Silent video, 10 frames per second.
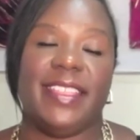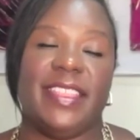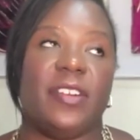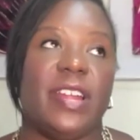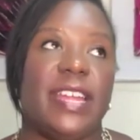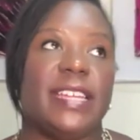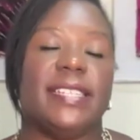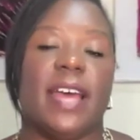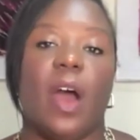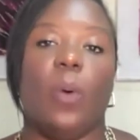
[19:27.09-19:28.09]
there
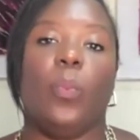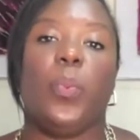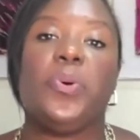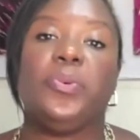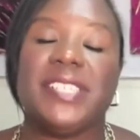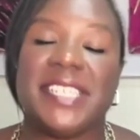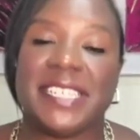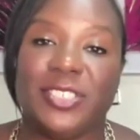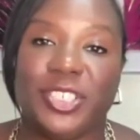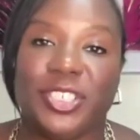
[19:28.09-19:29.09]
is a
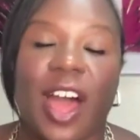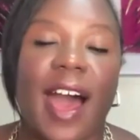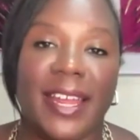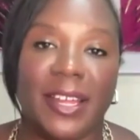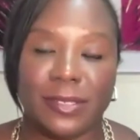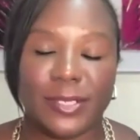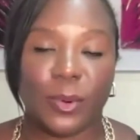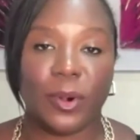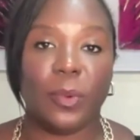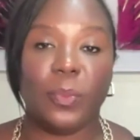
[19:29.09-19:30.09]
wounded child
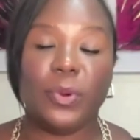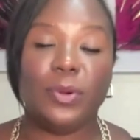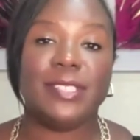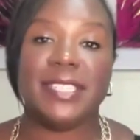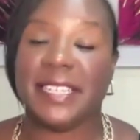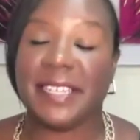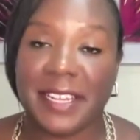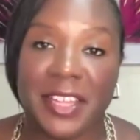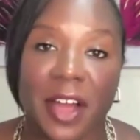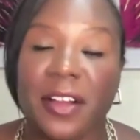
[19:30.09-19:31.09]
or a wounded
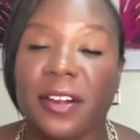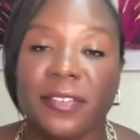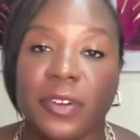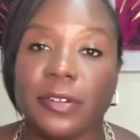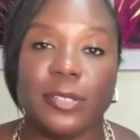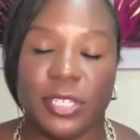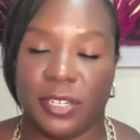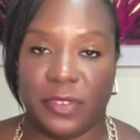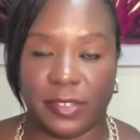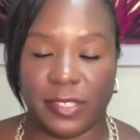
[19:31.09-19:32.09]
younger version
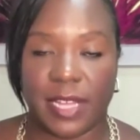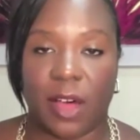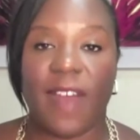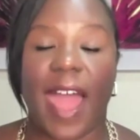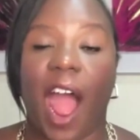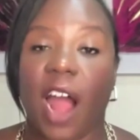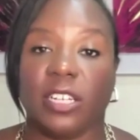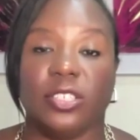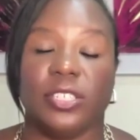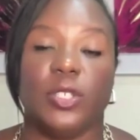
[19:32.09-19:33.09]
of yourself
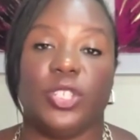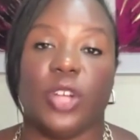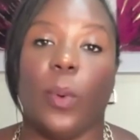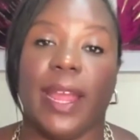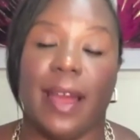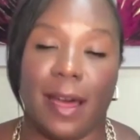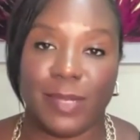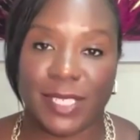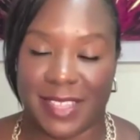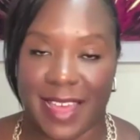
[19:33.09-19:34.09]
actually showing
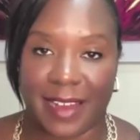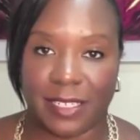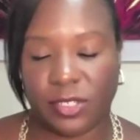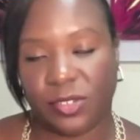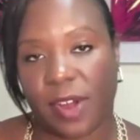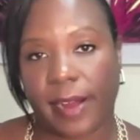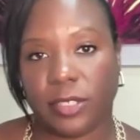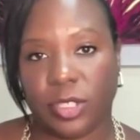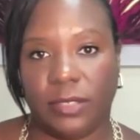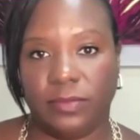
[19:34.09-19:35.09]
up to that
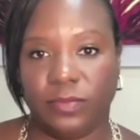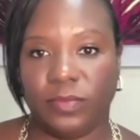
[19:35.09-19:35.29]
interaction.